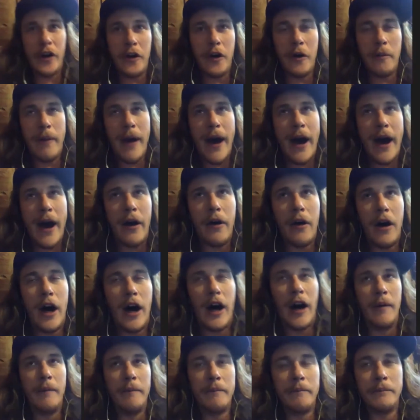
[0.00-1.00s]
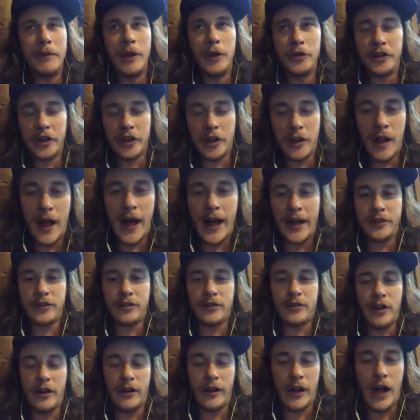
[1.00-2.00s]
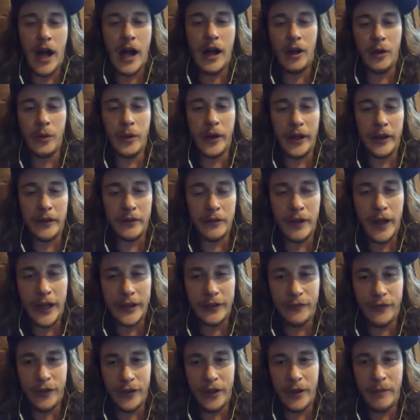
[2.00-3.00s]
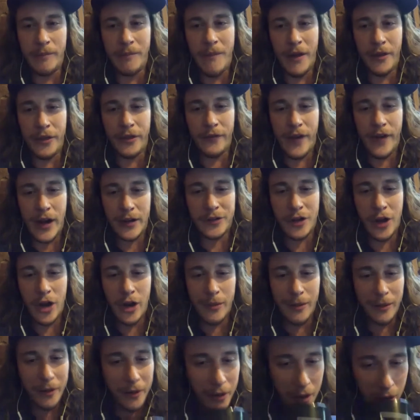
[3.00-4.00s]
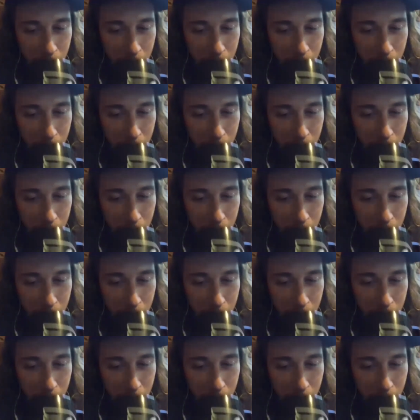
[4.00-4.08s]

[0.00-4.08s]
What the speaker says: about music class during Halloween, like for the month of October.